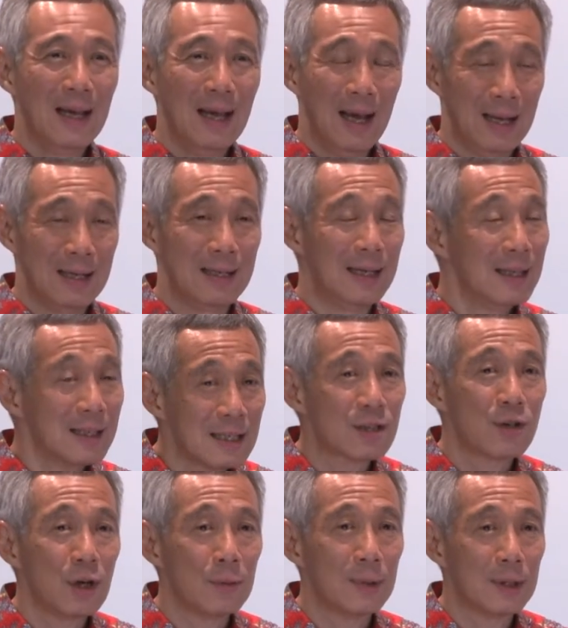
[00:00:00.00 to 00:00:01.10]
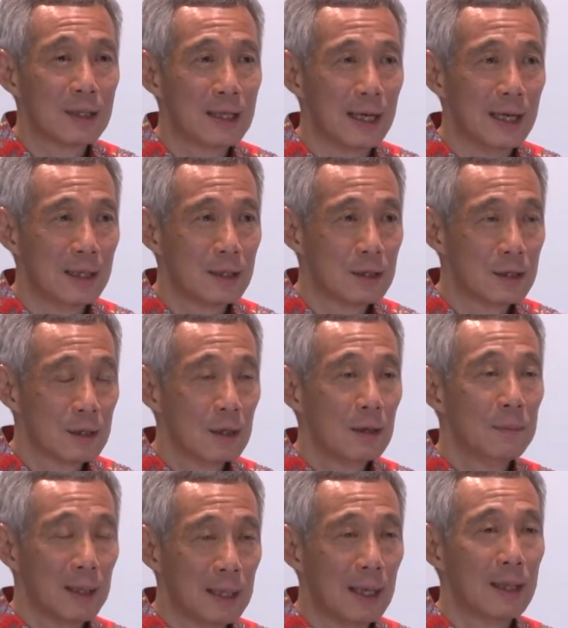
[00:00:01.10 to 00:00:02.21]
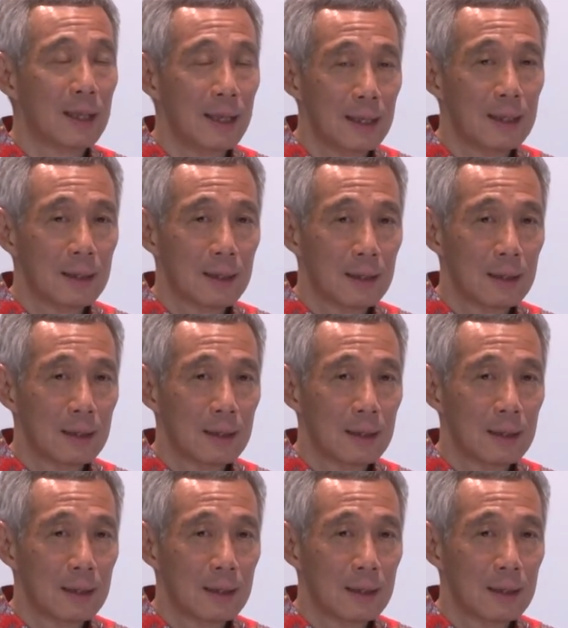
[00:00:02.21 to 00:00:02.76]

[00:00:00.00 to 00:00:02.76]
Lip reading: And the industry will change, but I think